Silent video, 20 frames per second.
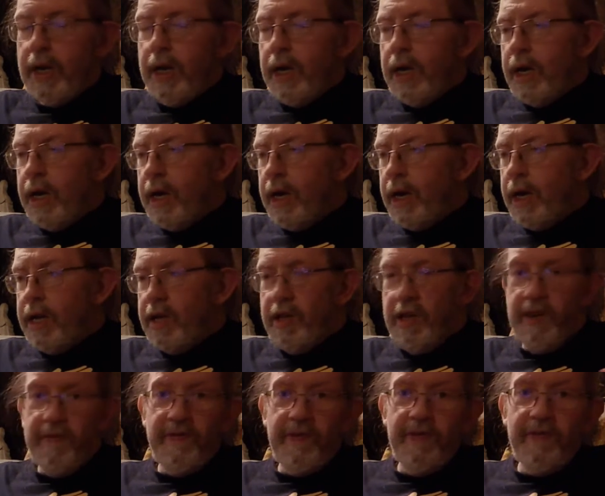And
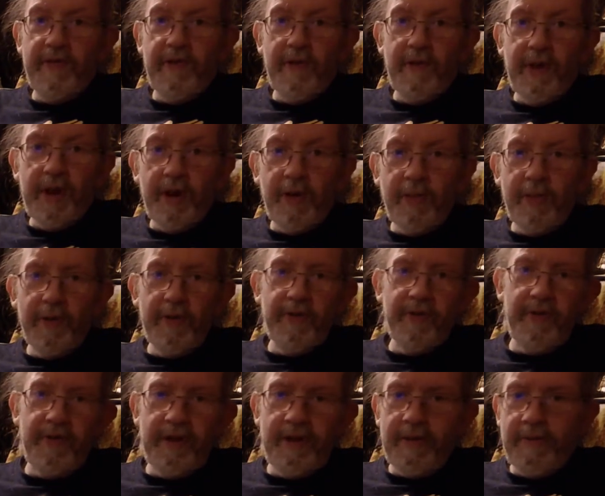even if you're
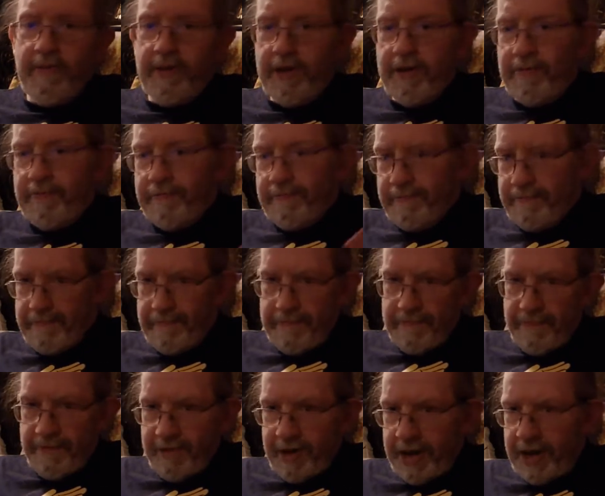LARPers, you can be
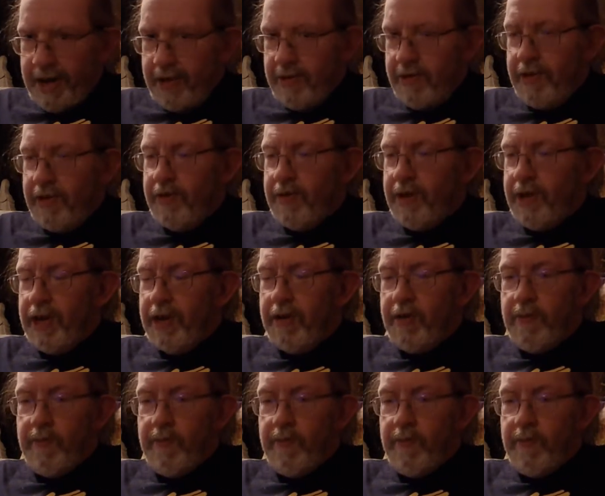checking out your gear.